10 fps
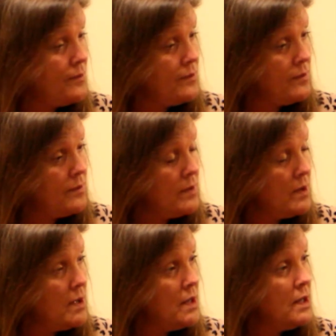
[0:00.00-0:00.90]

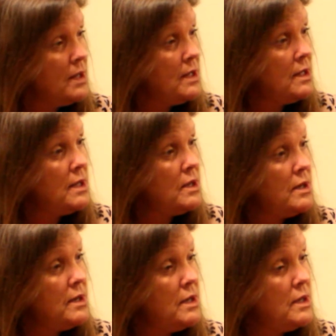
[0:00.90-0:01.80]

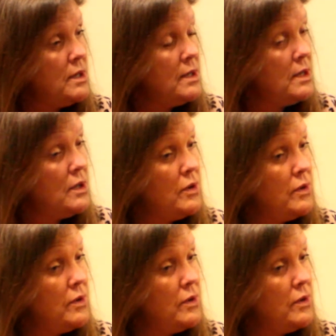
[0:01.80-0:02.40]
No words are spoken by the person on screen.